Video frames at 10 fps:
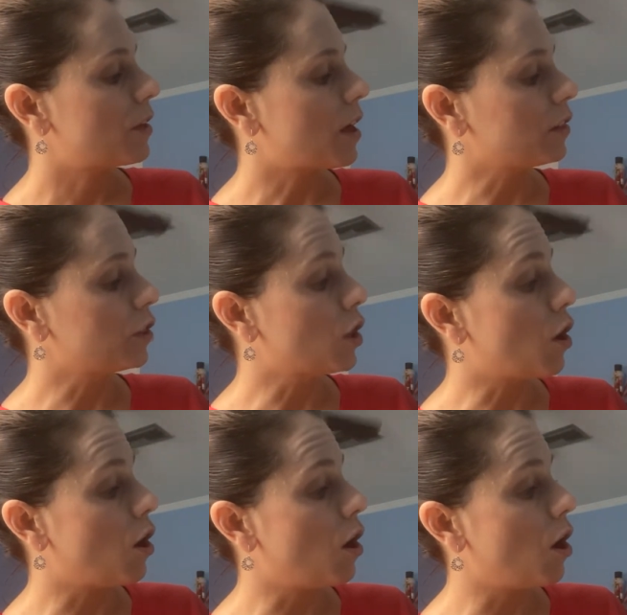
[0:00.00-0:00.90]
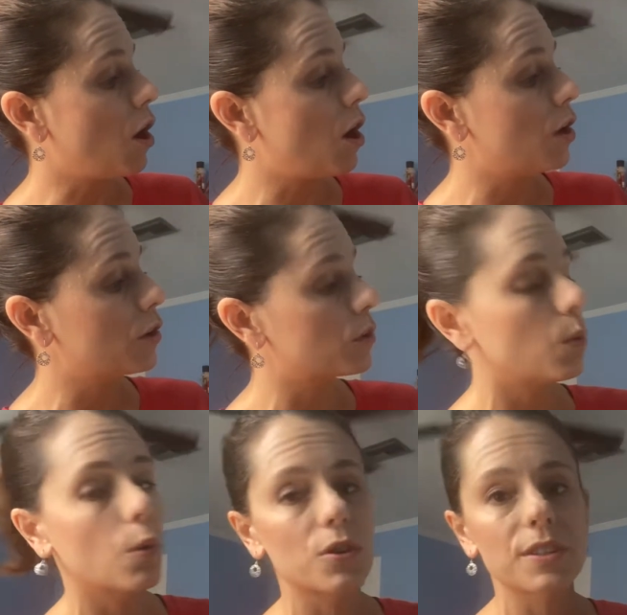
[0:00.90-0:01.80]
a longer
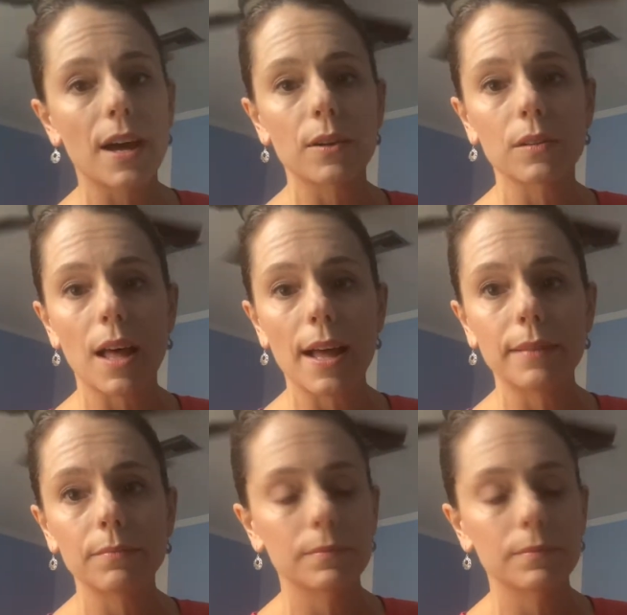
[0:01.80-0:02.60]
horizontal line.